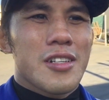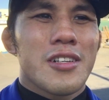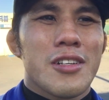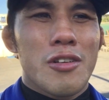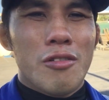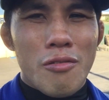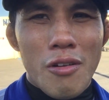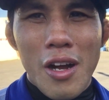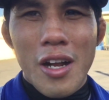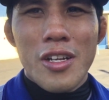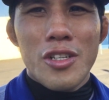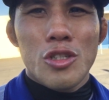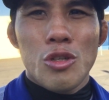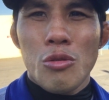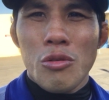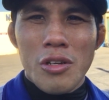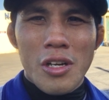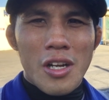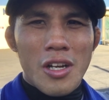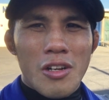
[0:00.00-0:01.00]

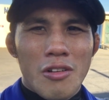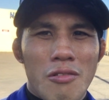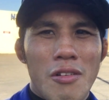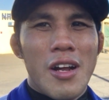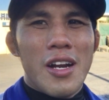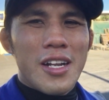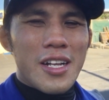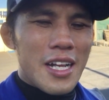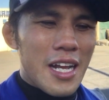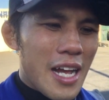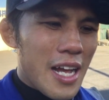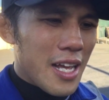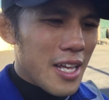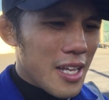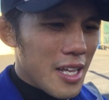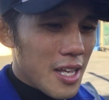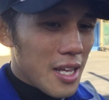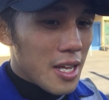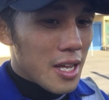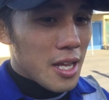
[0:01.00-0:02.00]
Shokan karate guy,
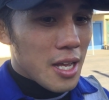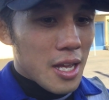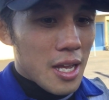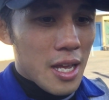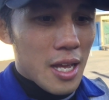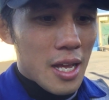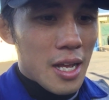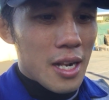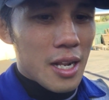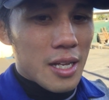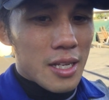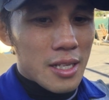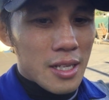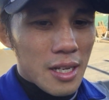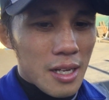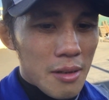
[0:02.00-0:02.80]
and like